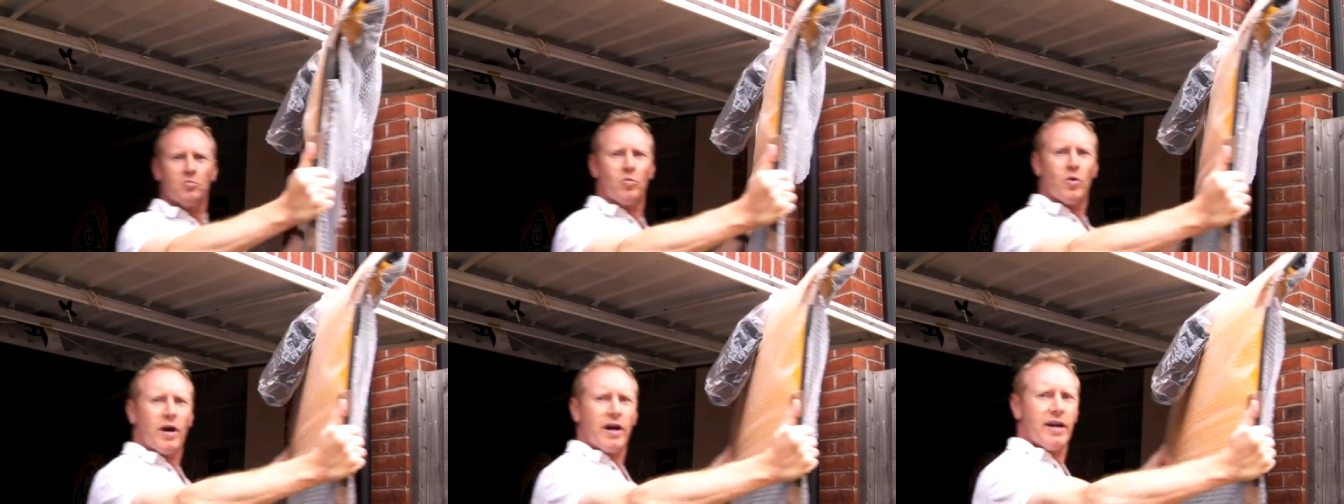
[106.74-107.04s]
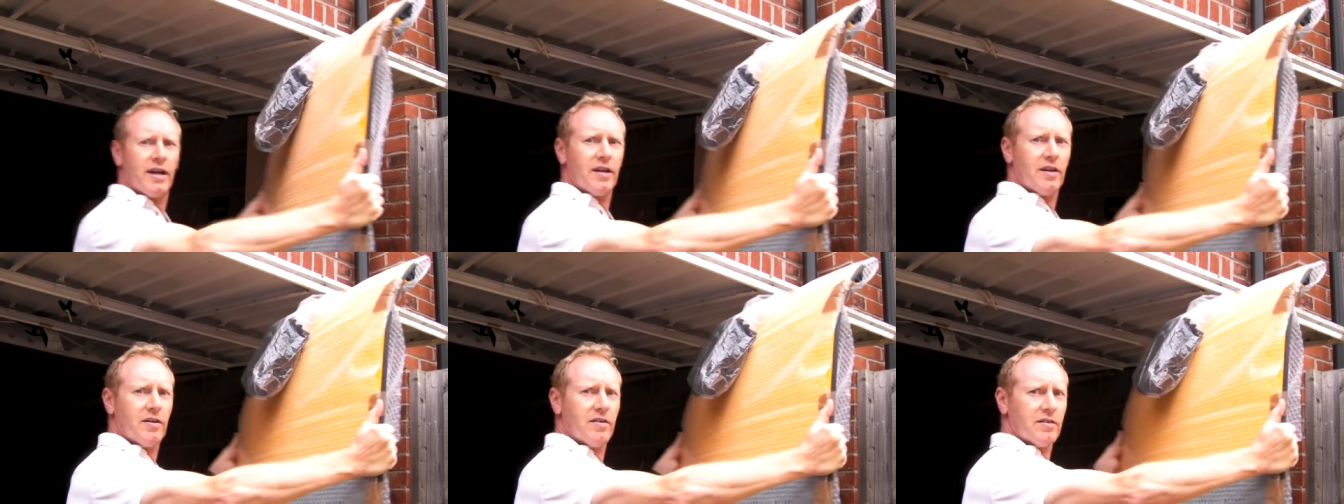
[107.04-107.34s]

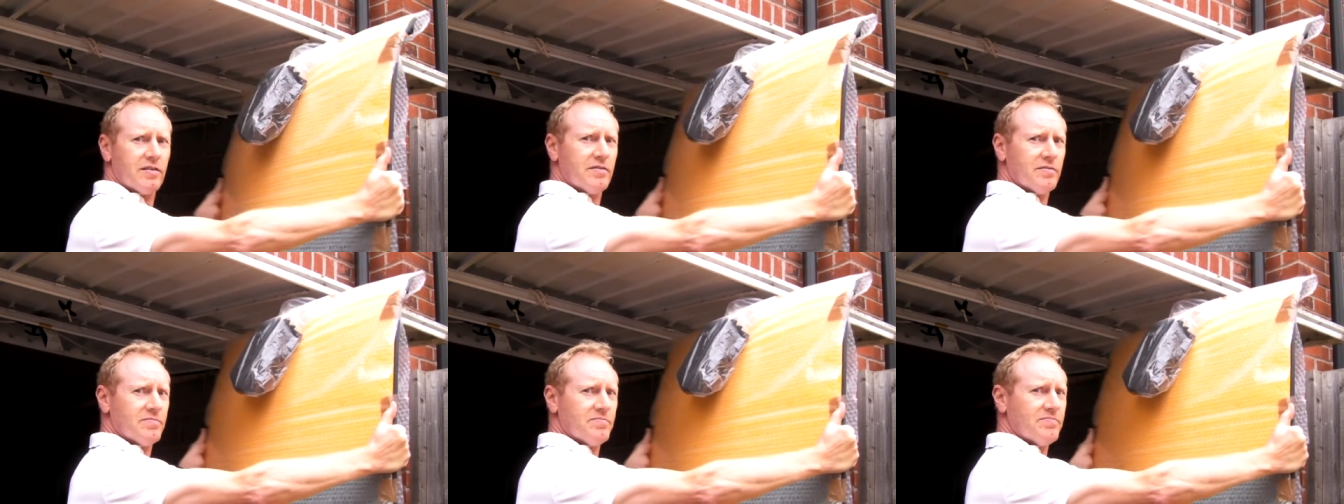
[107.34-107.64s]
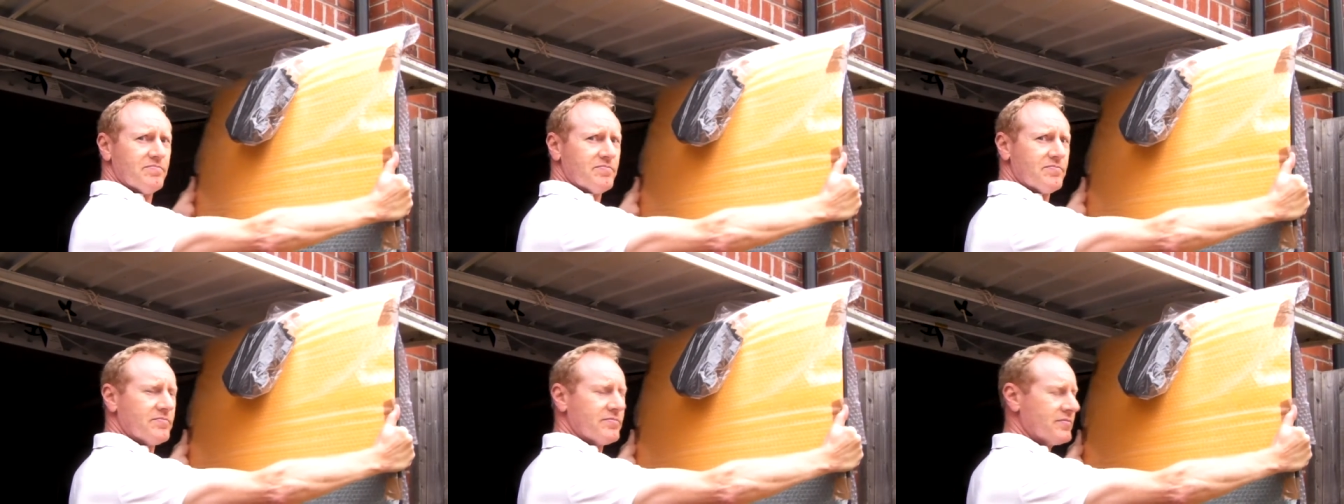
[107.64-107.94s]
weigh a lot.
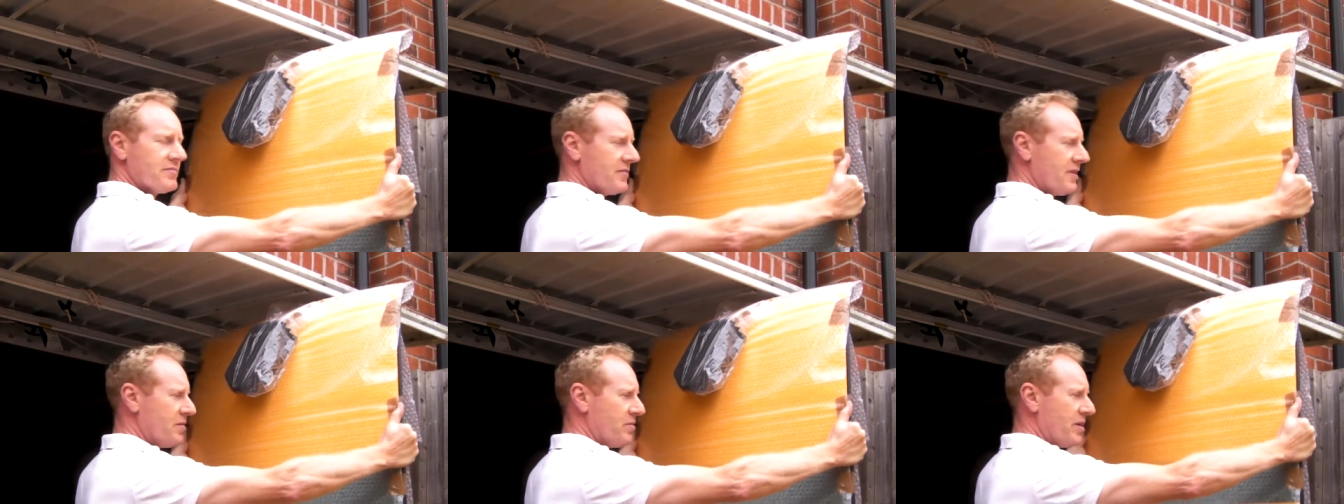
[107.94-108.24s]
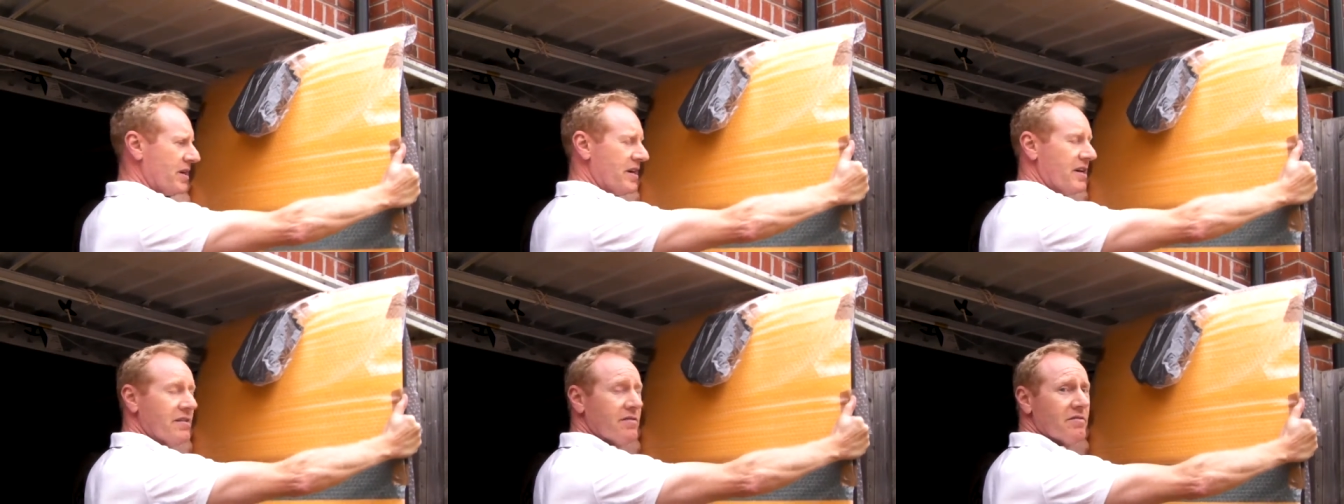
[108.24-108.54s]
There we
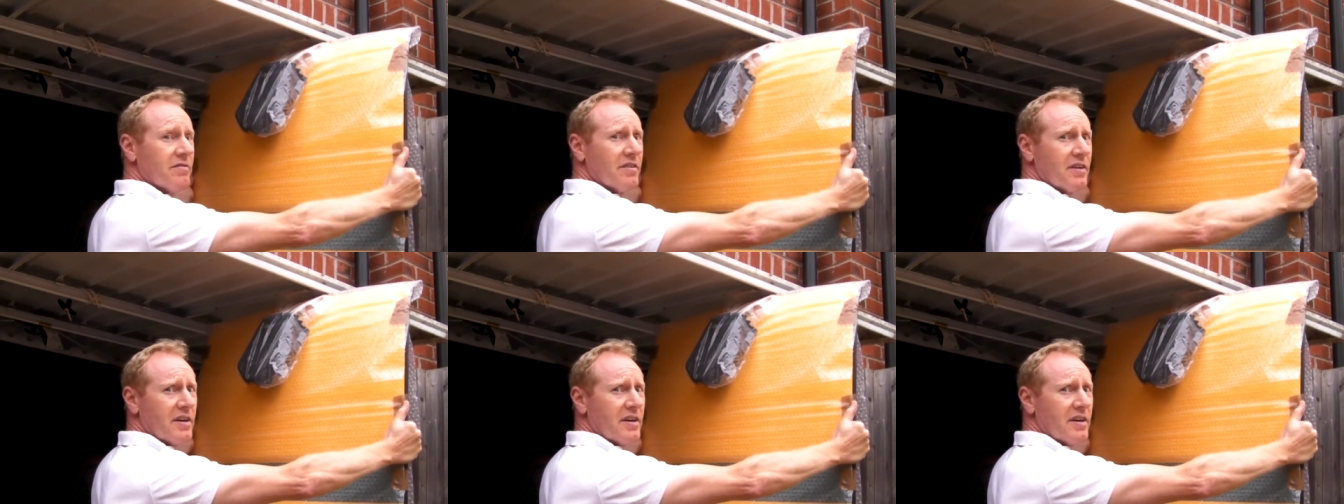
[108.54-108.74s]
go.